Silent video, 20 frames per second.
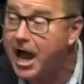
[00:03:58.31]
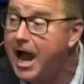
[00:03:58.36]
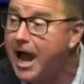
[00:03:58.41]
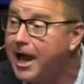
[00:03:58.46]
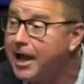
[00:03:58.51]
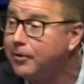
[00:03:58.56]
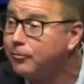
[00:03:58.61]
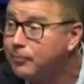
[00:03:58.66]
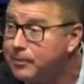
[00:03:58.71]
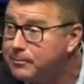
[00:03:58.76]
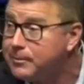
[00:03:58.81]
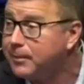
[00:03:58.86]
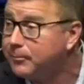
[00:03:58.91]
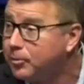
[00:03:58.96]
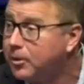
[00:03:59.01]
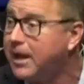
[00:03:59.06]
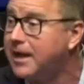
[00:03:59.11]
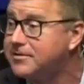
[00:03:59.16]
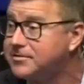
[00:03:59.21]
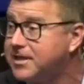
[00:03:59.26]
I
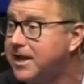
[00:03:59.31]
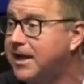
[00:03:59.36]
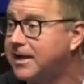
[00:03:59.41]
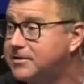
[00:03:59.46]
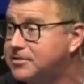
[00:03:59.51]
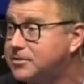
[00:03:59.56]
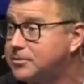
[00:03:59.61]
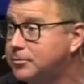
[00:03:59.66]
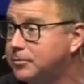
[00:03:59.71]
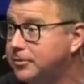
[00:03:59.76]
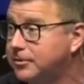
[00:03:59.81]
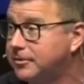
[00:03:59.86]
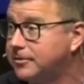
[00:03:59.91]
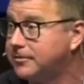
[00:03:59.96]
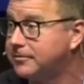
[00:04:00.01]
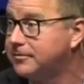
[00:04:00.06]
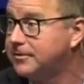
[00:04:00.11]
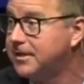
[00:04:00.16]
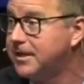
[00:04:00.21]
remember as a high schooler,